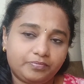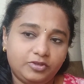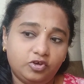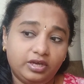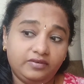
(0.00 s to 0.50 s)

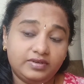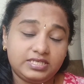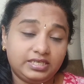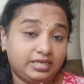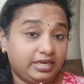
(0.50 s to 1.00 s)
you're
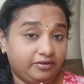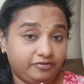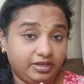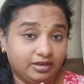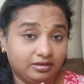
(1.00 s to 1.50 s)
investing in an
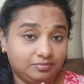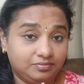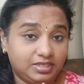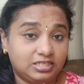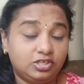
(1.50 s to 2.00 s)
FDR,
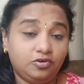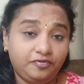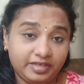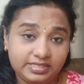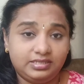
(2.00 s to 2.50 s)
that's your
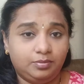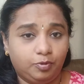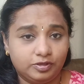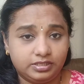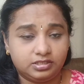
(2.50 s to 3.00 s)
fixed
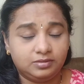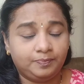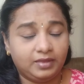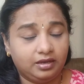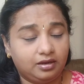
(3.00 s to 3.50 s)
deposit
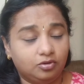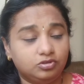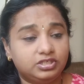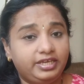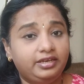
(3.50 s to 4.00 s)

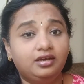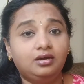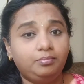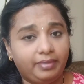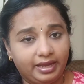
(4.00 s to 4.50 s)
account in a
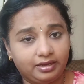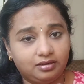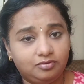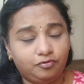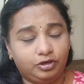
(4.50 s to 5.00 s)
bank,
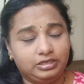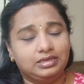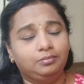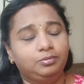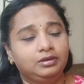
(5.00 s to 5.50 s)
for
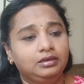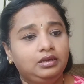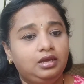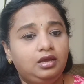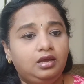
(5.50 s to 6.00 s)
example.
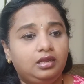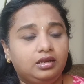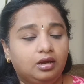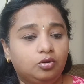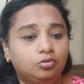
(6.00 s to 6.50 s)

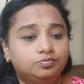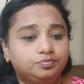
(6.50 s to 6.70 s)
Now,